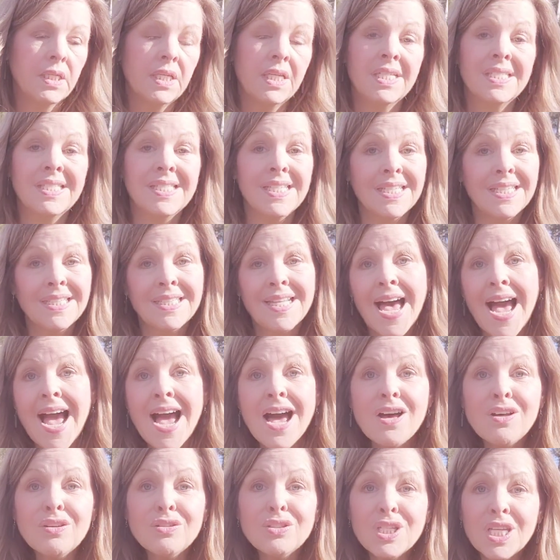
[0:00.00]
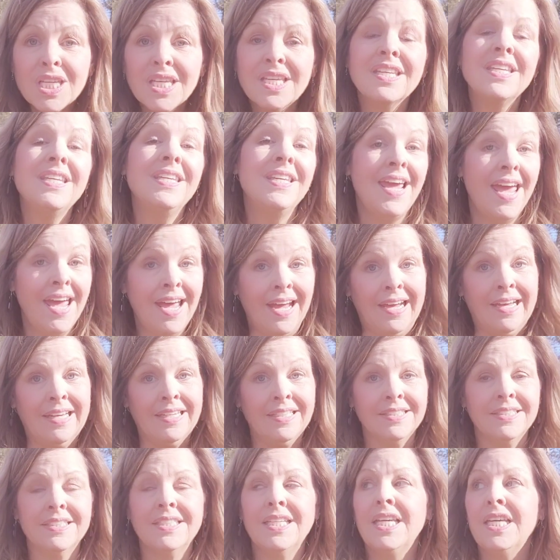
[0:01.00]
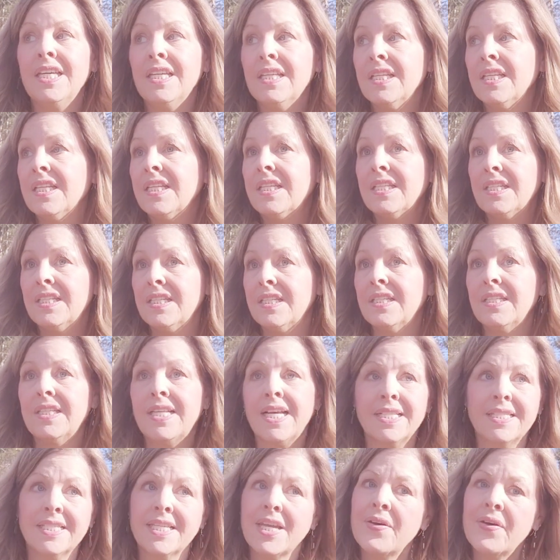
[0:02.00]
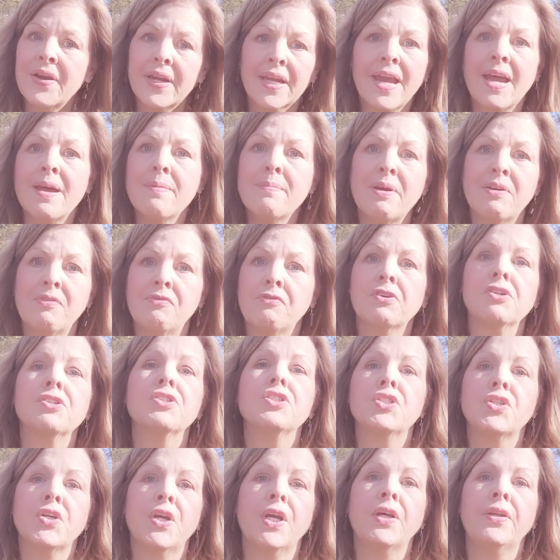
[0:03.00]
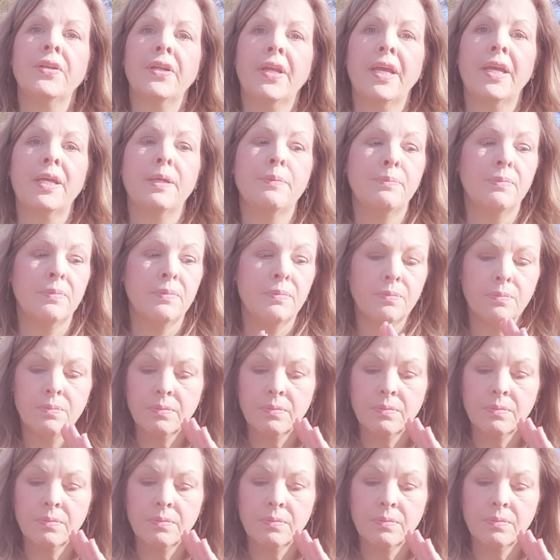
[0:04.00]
Is it loud? Yeah. That's how I got my first trail name.